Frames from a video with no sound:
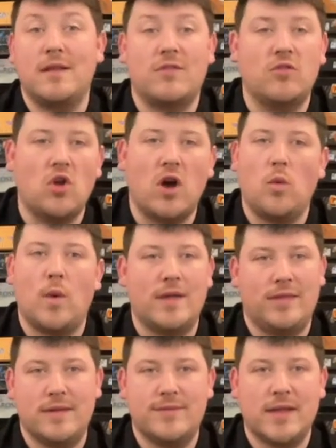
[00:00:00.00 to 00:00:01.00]
It's not
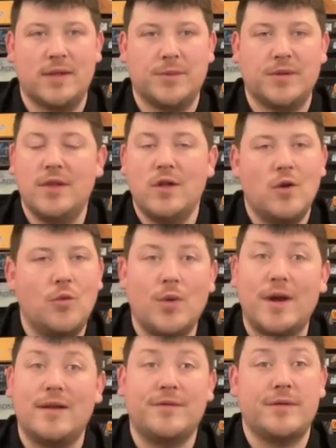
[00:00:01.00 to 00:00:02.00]
widely available.
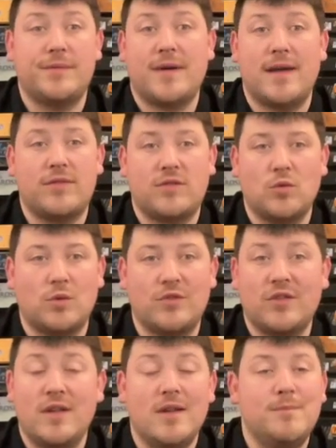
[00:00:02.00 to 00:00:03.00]
1 out of every 5
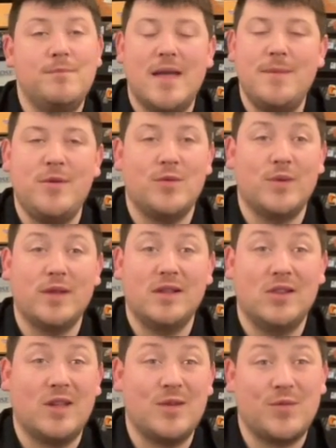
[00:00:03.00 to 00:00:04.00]
stores. Maybe you're really
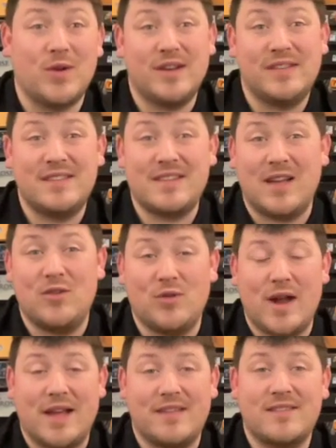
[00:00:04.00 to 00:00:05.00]
looking for it on discount
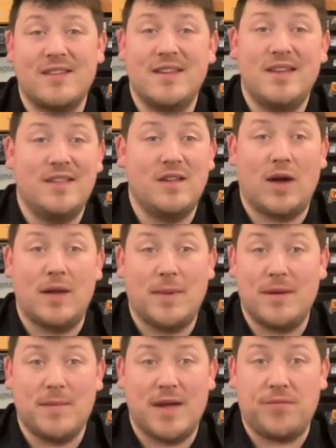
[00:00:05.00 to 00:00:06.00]
racks. You
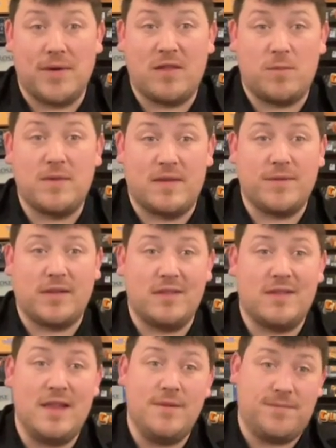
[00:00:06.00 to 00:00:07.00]
know, my friend specifically
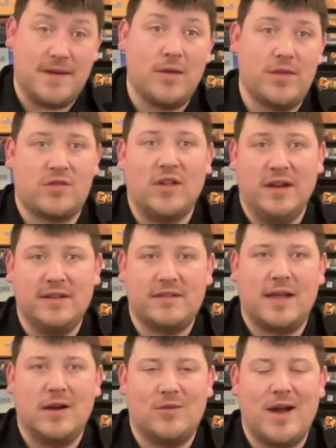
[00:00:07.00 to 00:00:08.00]
said he found this on a
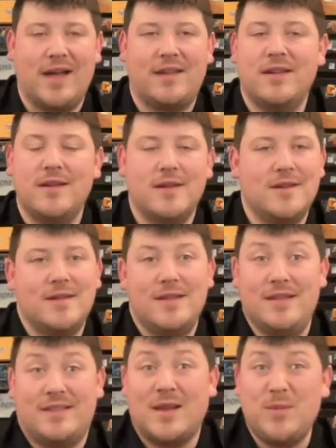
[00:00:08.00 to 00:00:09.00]
discount rack.
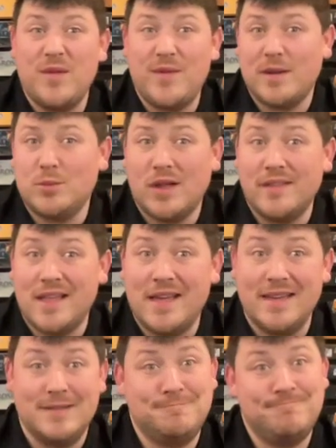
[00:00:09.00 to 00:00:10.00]
Is it going to be available
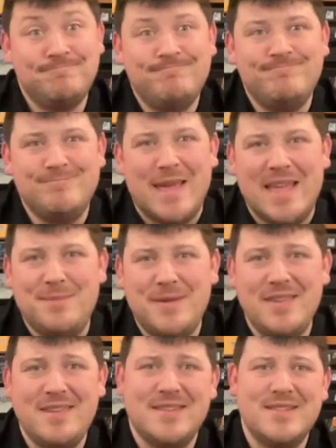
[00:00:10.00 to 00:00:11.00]
online?
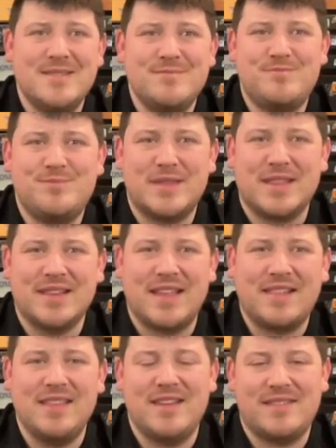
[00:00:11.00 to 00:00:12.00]
Maybe, but the
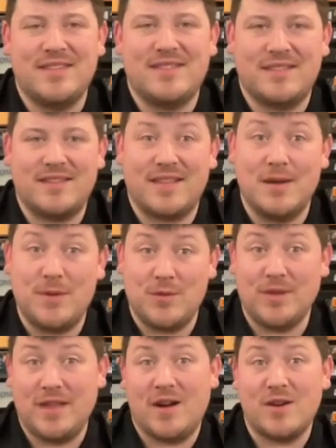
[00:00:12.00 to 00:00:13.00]
likeliness is this is going to be
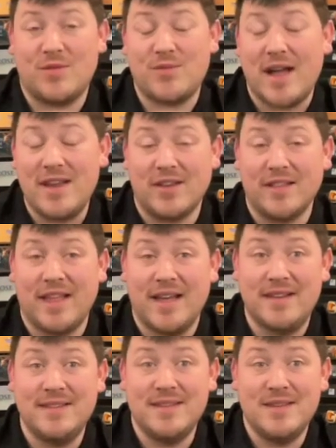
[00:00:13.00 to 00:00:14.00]
really hard to find
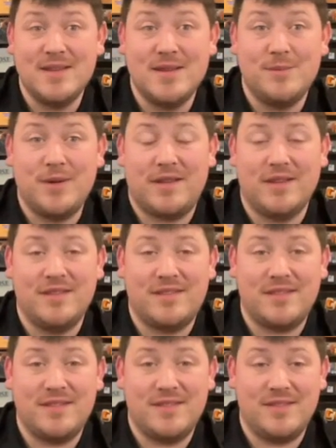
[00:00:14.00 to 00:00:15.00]
online
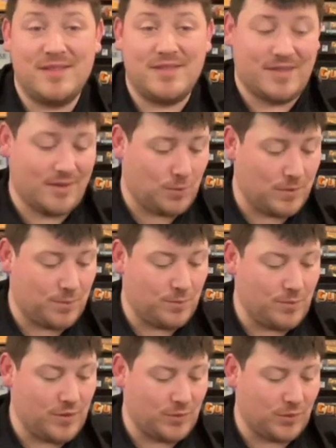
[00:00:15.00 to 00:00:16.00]
because this
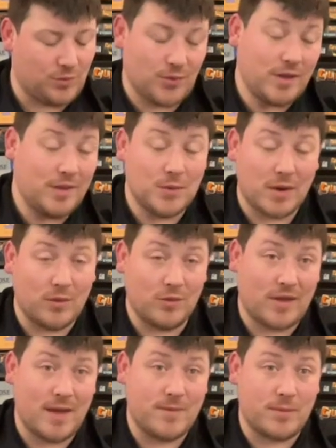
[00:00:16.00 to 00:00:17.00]
was really one of
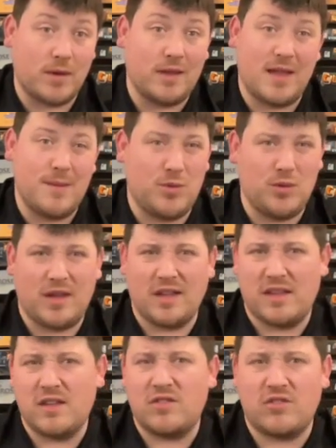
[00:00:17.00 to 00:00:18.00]
those games that probably came through like a
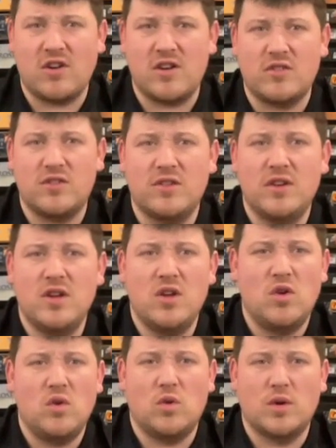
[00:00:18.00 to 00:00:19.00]
Kickstarter
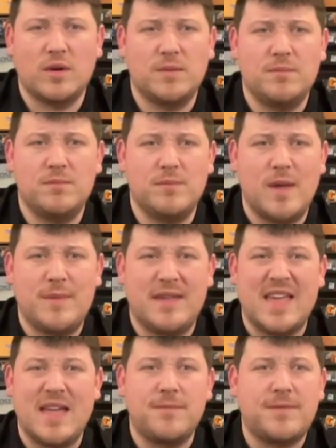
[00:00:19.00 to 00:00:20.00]
or maybe
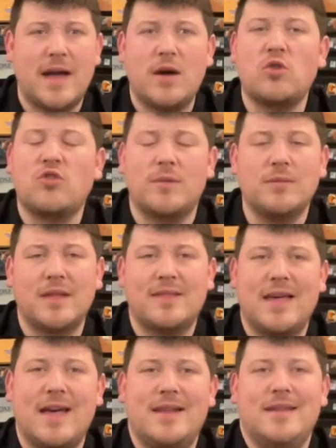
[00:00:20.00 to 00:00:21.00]
GameFound or something like
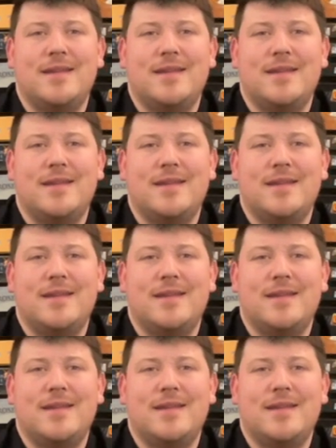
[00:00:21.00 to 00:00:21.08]
that.